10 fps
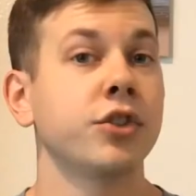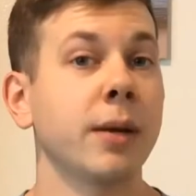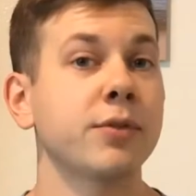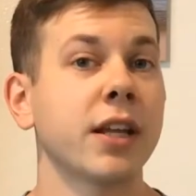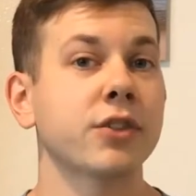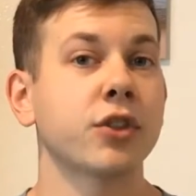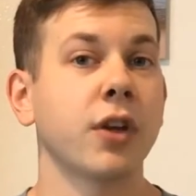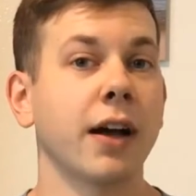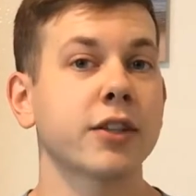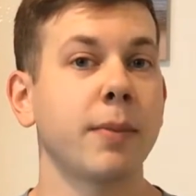James Nestor
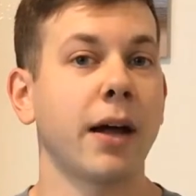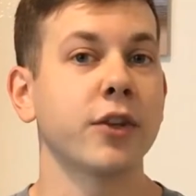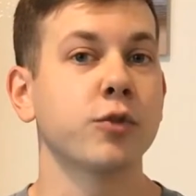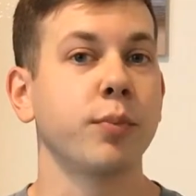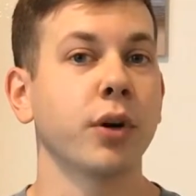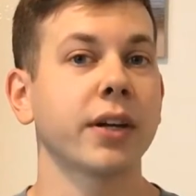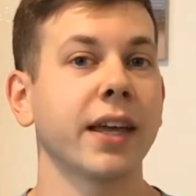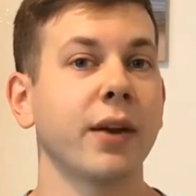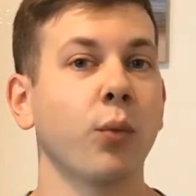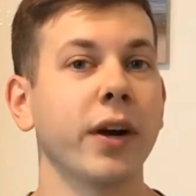talks about his book
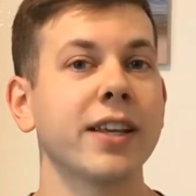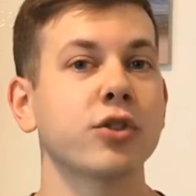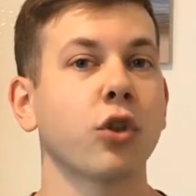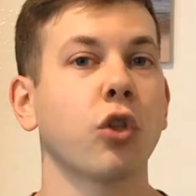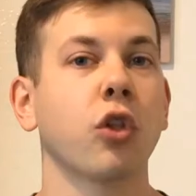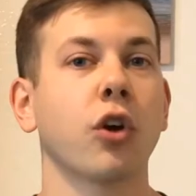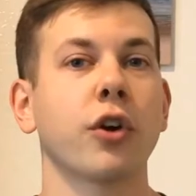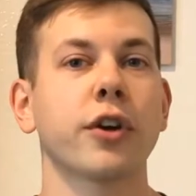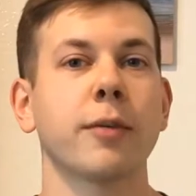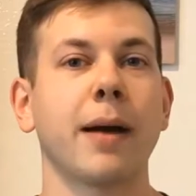and what he's
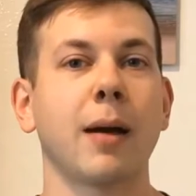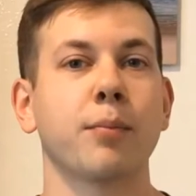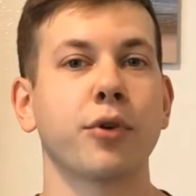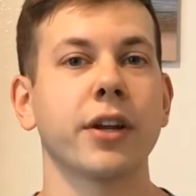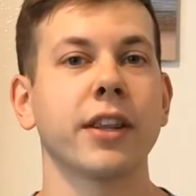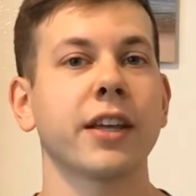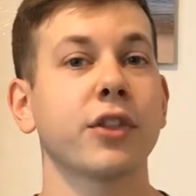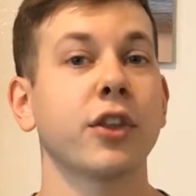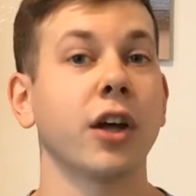learned about breathing,